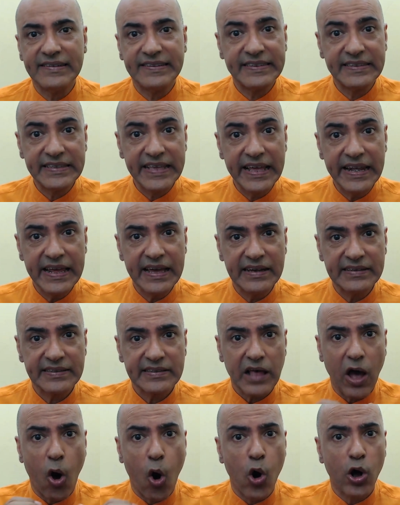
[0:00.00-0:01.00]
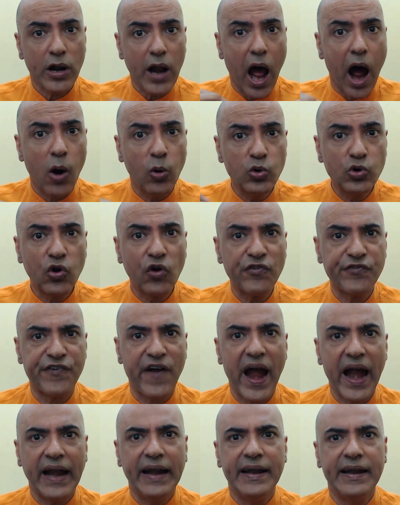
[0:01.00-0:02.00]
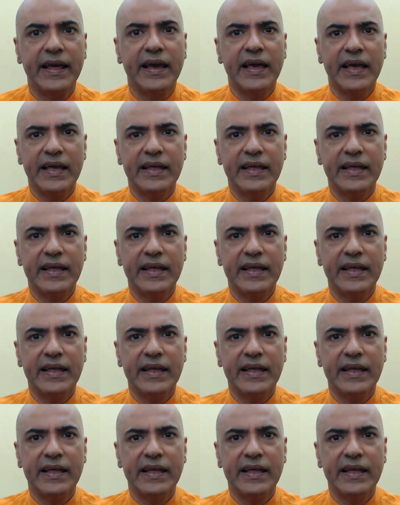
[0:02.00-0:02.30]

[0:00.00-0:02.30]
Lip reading: serious or out of hand